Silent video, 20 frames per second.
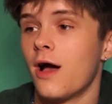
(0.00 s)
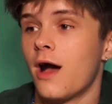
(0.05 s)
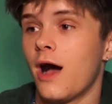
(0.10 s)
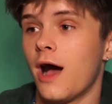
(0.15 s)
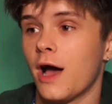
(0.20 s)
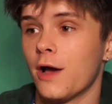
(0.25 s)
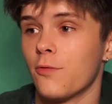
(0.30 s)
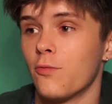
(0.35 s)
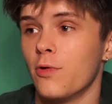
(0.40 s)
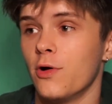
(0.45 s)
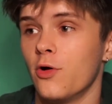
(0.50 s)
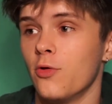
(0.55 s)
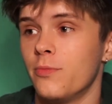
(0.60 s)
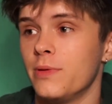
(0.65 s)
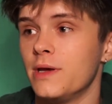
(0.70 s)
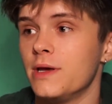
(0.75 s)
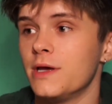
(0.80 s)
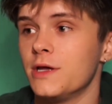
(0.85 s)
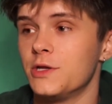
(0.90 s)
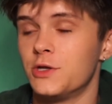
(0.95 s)
I will
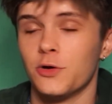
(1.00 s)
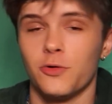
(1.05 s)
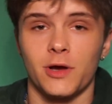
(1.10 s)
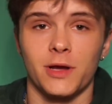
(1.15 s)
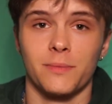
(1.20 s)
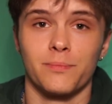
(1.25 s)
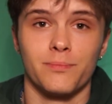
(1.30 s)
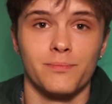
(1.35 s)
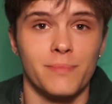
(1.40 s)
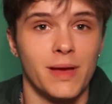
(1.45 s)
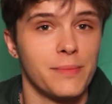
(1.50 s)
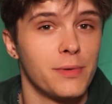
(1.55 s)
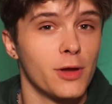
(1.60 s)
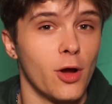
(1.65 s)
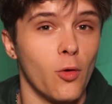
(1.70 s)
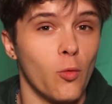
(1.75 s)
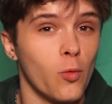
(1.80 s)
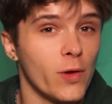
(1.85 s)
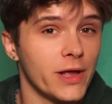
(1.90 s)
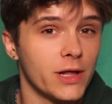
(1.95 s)
be doing maybe
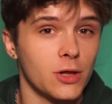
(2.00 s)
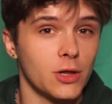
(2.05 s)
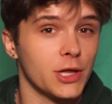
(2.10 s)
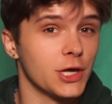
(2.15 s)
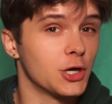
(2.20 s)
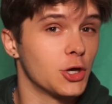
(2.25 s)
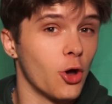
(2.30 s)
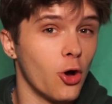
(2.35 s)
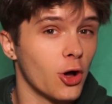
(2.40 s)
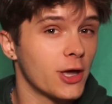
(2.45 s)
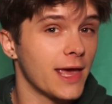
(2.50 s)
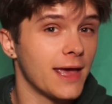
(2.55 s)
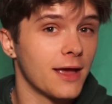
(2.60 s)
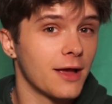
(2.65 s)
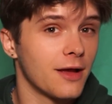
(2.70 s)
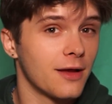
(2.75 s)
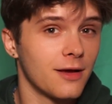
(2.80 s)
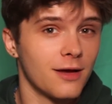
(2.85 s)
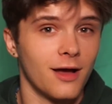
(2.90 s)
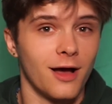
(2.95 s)
a weekly
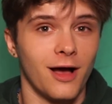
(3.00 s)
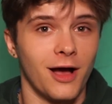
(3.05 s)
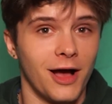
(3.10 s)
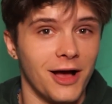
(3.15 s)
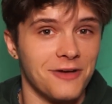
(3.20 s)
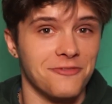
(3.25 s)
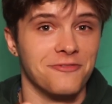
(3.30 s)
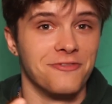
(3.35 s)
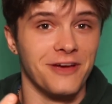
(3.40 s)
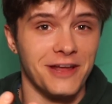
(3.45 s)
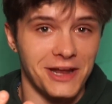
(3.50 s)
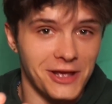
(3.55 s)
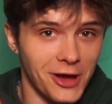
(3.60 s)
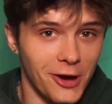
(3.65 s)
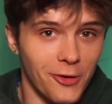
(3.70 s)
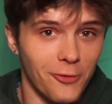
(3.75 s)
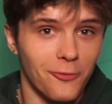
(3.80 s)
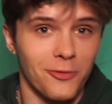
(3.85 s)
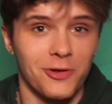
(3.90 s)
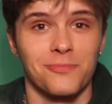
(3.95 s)
cooking
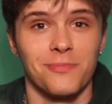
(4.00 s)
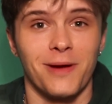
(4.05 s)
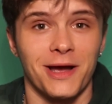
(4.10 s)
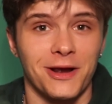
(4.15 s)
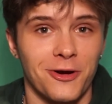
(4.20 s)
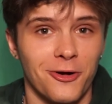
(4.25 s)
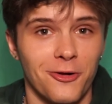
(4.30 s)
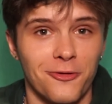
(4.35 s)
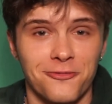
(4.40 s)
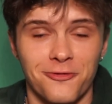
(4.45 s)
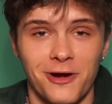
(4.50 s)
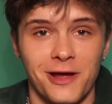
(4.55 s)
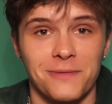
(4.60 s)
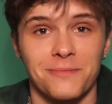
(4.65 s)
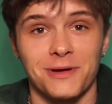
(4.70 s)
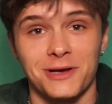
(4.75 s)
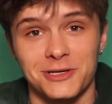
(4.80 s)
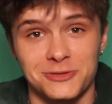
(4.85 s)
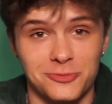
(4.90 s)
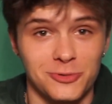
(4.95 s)
video my girlfriend
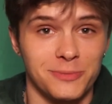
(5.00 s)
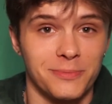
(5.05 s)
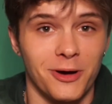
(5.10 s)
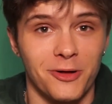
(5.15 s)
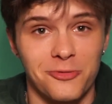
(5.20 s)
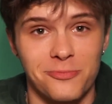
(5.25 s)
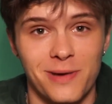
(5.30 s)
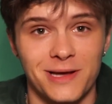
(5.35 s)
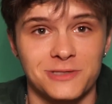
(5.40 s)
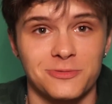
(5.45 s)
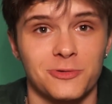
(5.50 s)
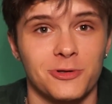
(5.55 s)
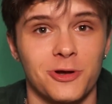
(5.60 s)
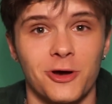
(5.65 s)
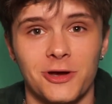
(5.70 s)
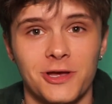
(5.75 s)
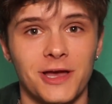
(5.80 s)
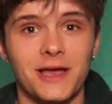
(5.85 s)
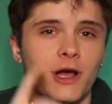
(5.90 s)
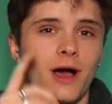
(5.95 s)
because we both mess with
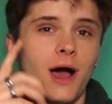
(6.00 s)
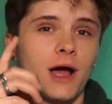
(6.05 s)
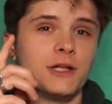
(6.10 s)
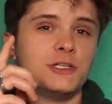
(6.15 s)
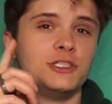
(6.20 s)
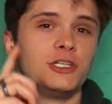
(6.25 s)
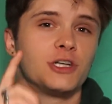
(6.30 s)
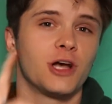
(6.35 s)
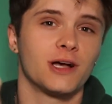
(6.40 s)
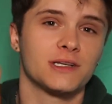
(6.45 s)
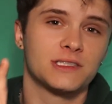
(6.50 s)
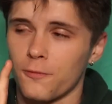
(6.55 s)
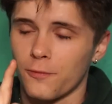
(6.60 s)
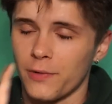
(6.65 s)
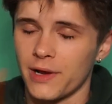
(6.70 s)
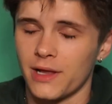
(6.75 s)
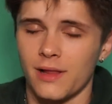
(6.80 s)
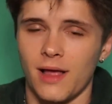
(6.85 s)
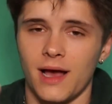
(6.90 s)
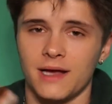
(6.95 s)
cooking. I just
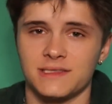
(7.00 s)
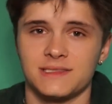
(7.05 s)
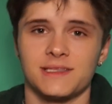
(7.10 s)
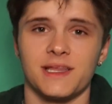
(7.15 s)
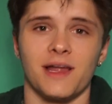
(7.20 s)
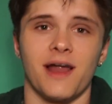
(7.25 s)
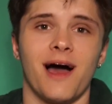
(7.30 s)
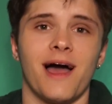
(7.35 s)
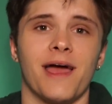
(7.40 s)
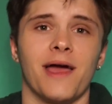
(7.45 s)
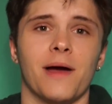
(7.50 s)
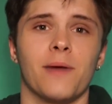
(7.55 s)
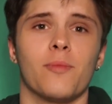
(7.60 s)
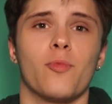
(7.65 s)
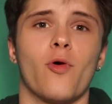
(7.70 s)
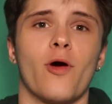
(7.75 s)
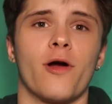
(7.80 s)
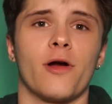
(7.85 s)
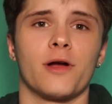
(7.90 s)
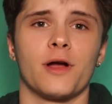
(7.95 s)
realized that I am
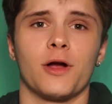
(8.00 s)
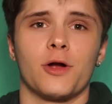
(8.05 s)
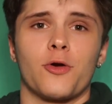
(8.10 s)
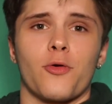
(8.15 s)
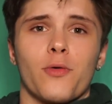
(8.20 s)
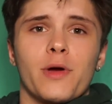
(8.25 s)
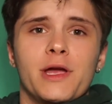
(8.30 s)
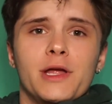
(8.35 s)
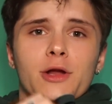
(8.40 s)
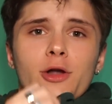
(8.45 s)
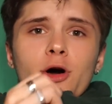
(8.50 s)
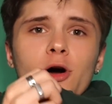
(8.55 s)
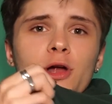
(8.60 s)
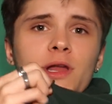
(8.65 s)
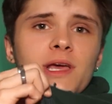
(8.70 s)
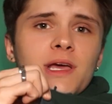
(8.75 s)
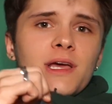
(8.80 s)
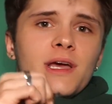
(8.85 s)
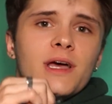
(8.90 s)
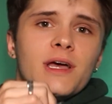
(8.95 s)
wearing a green
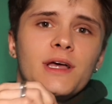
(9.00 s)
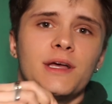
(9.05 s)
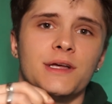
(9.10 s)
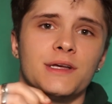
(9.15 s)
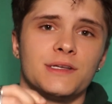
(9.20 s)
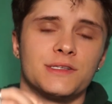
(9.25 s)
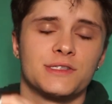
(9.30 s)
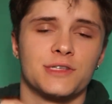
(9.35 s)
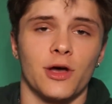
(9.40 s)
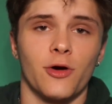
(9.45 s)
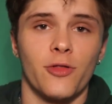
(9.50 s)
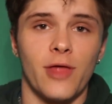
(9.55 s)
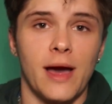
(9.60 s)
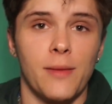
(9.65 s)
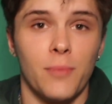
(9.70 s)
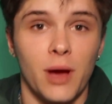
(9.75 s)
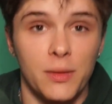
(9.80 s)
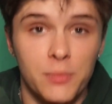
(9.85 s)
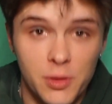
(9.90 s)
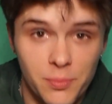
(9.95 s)
hoodie, so that
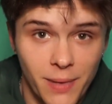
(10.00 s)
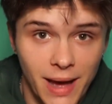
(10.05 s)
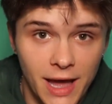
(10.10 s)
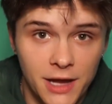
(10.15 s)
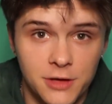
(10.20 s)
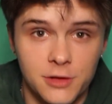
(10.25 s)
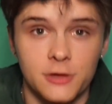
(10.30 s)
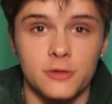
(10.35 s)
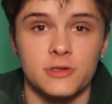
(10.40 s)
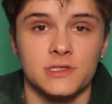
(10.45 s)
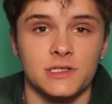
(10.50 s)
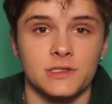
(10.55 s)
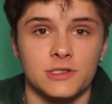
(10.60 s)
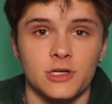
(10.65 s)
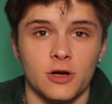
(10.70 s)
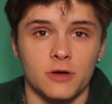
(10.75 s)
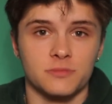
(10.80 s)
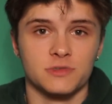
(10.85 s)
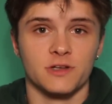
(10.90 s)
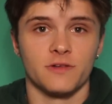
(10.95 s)
might be bad news in
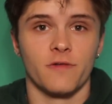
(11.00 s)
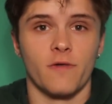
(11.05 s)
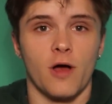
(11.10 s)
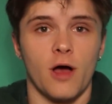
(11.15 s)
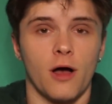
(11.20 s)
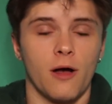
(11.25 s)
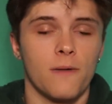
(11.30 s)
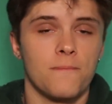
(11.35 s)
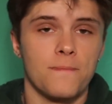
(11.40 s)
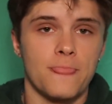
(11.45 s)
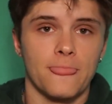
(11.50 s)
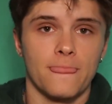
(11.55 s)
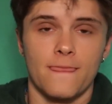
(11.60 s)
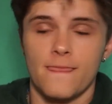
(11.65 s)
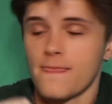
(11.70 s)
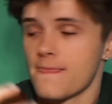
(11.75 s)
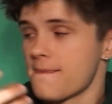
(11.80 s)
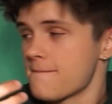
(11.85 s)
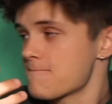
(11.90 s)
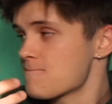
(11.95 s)
terms of
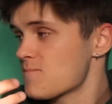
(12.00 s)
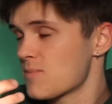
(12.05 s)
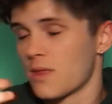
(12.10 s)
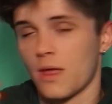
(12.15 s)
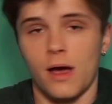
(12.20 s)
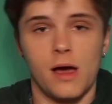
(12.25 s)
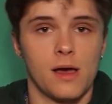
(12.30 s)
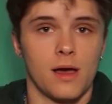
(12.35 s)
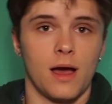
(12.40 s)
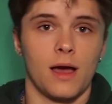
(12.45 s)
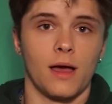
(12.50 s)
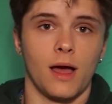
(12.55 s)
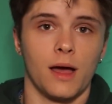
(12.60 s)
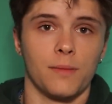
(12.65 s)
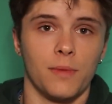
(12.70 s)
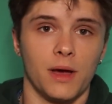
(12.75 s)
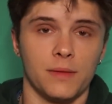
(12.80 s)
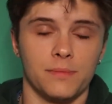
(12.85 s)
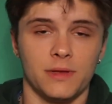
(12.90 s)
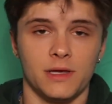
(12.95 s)
I
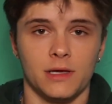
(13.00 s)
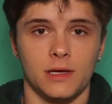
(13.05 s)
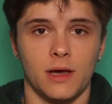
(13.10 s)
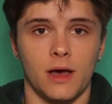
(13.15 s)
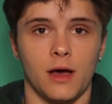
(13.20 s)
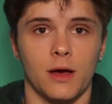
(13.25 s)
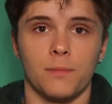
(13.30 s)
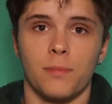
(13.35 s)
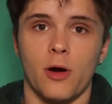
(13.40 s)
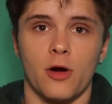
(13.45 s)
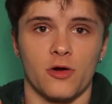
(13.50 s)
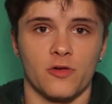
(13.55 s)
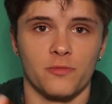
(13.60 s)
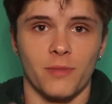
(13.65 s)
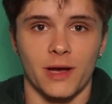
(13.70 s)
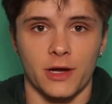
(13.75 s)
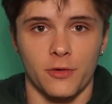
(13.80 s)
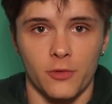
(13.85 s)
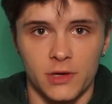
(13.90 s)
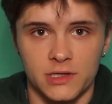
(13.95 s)
might be part of
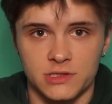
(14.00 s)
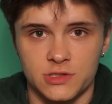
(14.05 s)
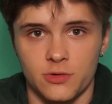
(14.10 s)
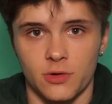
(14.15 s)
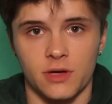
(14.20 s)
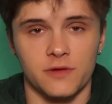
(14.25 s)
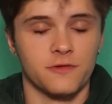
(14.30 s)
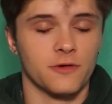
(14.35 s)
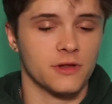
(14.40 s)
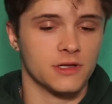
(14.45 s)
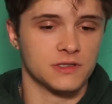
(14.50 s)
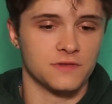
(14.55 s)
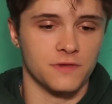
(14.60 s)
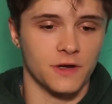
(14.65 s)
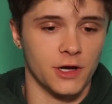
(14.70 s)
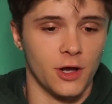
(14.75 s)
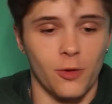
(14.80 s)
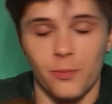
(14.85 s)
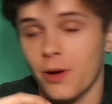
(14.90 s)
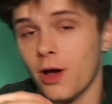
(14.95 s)
my green screen for this
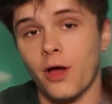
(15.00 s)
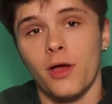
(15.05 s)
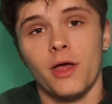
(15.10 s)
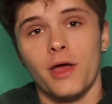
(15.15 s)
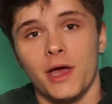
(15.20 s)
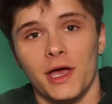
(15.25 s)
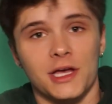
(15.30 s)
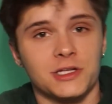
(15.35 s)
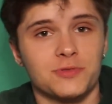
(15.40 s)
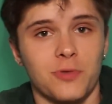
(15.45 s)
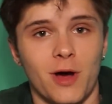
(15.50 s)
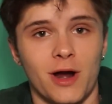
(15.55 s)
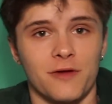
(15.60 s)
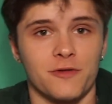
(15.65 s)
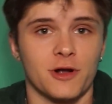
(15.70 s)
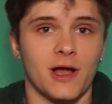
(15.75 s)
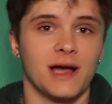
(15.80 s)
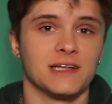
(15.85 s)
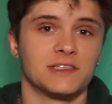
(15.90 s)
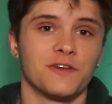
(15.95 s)
video, but it's
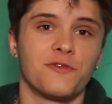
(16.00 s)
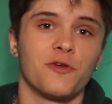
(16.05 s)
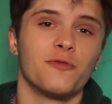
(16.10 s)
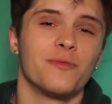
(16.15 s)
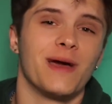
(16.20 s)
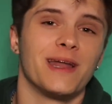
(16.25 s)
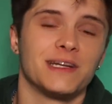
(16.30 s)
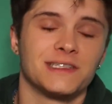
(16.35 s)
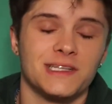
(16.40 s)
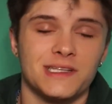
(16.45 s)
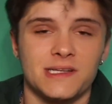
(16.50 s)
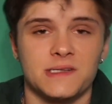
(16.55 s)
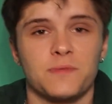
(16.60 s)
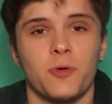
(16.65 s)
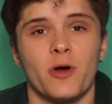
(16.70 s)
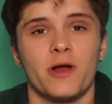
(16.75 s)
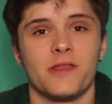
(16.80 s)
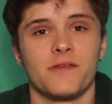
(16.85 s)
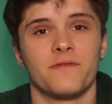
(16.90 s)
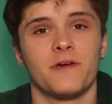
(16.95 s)
whatever, guys. If you've made it to this
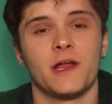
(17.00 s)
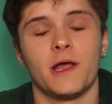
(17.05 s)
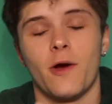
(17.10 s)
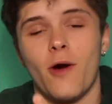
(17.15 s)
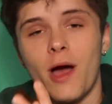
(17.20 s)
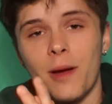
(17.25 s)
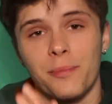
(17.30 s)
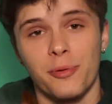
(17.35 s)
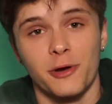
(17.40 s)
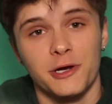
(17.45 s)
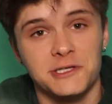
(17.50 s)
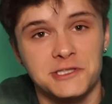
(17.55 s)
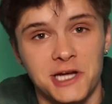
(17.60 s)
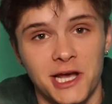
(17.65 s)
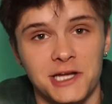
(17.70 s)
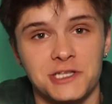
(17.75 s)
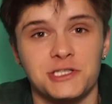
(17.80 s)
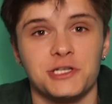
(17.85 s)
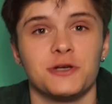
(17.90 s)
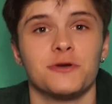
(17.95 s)
point in the video, I
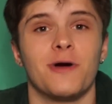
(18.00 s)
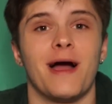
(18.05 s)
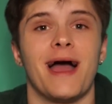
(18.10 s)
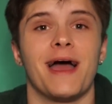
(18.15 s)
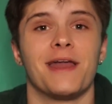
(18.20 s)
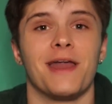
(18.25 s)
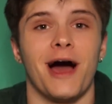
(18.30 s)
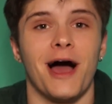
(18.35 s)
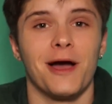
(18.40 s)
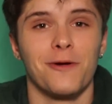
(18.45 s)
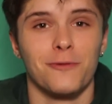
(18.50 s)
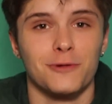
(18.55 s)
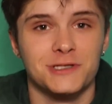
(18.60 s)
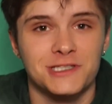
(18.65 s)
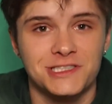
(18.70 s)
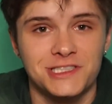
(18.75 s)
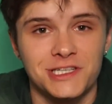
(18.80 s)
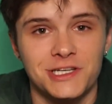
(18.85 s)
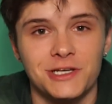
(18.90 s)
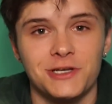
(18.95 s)
appreciate you, and I will
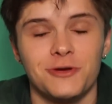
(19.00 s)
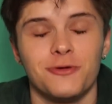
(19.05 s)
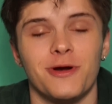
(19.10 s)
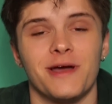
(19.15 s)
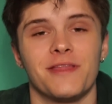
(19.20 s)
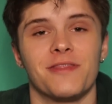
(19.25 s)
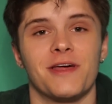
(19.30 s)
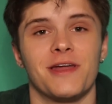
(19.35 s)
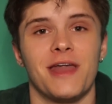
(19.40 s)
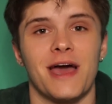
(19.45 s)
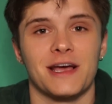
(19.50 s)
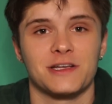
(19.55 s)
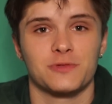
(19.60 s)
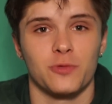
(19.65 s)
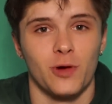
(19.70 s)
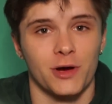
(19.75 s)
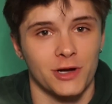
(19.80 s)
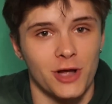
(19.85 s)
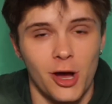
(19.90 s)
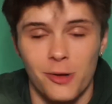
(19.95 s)
see you in the next
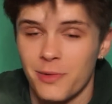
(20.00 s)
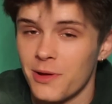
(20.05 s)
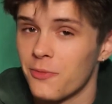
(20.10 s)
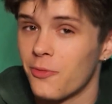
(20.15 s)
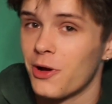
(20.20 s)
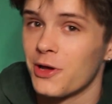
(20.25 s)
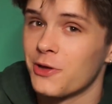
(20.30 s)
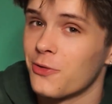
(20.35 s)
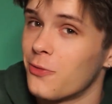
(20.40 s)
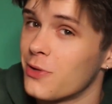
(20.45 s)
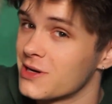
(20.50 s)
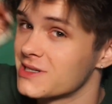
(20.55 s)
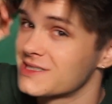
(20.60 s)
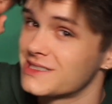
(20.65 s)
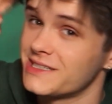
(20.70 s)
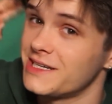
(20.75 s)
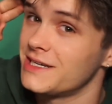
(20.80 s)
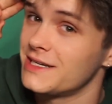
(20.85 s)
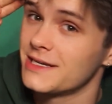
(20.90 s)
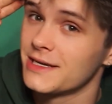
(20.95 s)
one. Comment what you want to
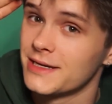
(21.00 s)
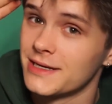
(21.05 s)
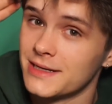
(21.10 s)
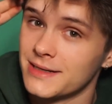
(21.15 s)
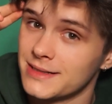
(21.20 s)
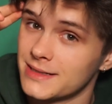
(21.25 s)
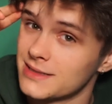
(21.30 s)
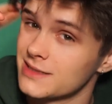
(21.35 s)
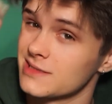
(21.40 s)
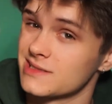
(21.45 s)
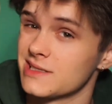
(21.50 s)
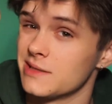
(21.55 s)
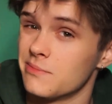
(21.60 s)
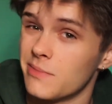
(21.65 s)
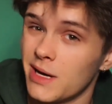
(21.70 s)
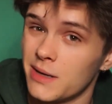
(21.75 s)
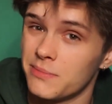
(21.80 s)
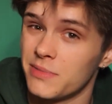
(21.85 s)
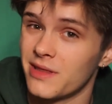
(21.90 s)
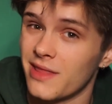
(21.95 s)
see, because it
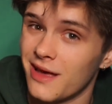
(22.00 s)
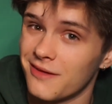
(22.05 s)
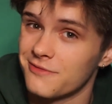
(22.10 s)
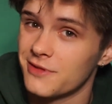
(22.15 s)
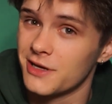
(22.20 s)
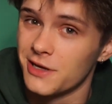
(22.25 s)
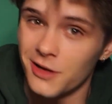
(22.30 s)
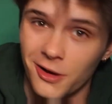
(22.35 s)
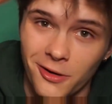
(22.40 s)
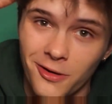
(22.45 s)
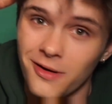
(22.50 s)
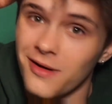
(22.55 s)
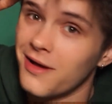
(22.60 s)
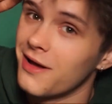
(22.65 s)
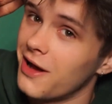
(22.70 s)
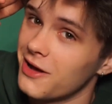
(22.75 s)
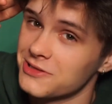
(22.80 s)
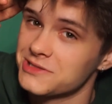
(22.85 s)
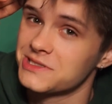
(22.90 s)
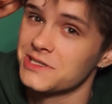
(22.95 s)
might be that video.
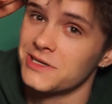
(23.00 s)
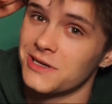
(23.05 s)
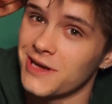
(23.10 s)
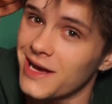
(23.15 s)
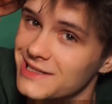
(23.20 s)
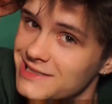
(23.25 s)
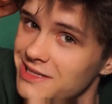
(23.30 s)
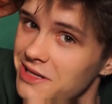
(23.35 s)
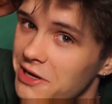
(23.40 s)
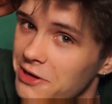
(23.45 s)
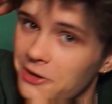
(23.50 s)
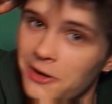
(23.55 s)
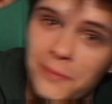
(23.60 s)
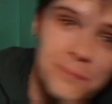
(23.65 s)
I'll see you guys later.